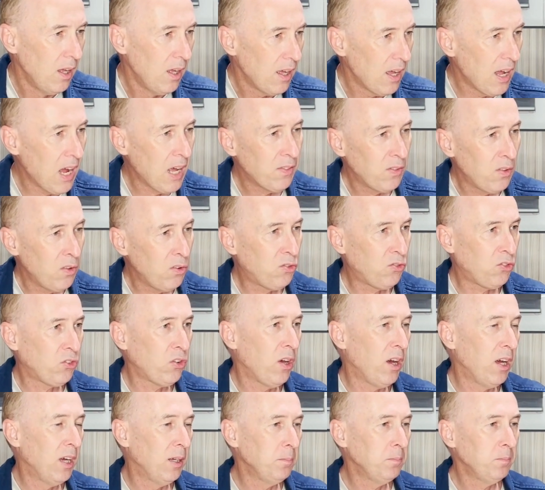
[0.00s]
At this
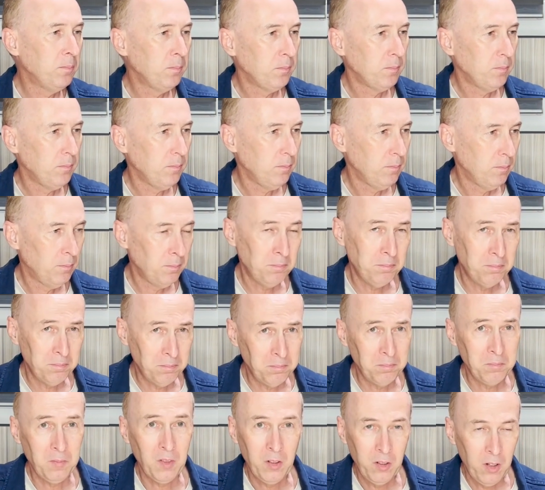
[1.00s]
time,
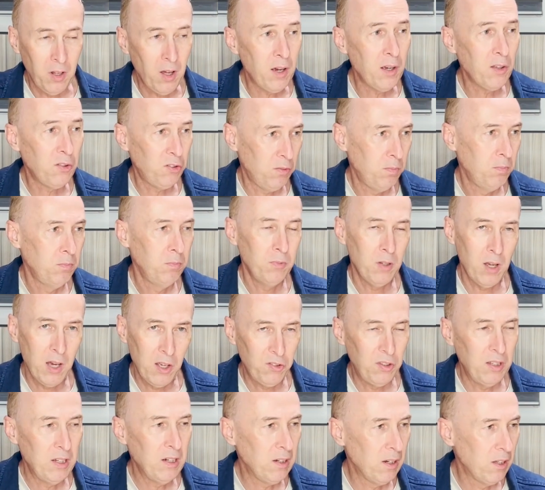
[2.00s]
nice
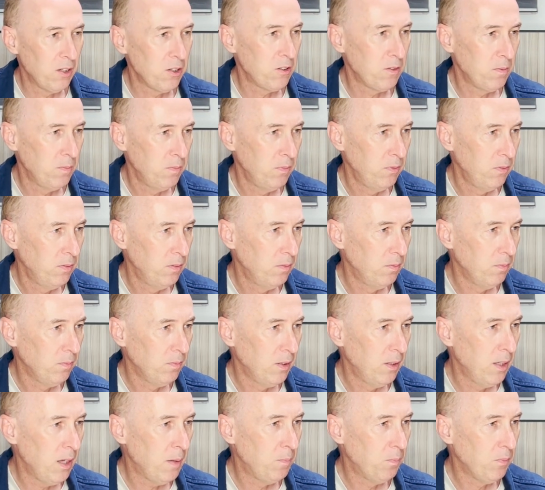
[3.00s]
English.
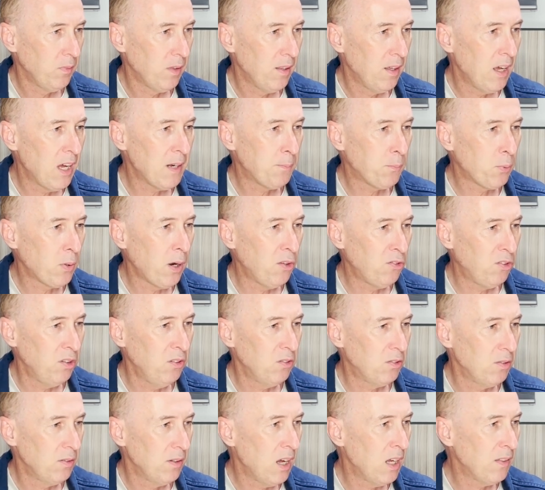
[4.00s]
Yep, at
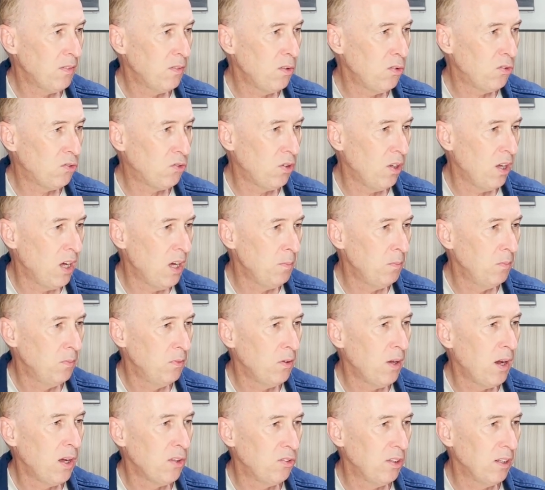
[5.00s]
present, at this time,
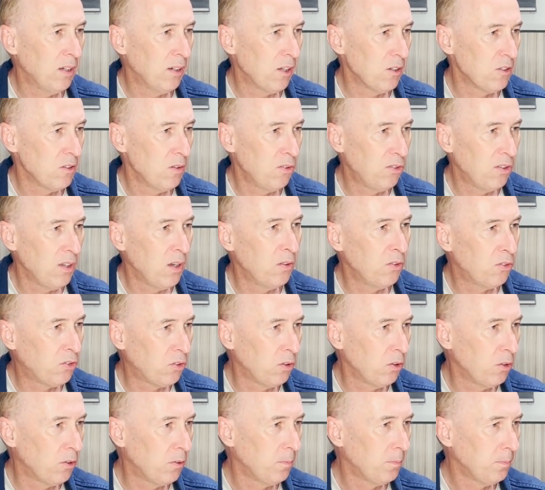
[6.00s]
nice English. Sounds
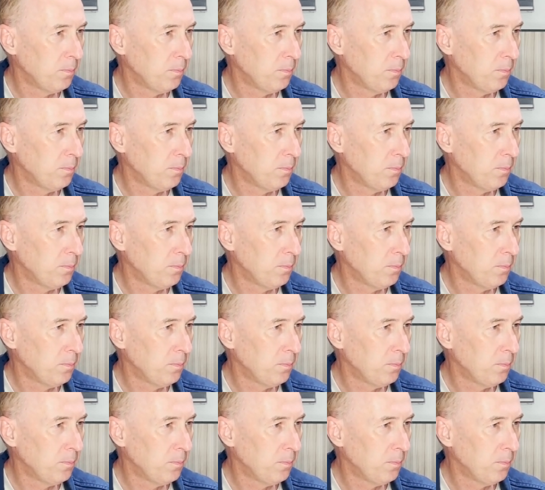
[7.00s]
good.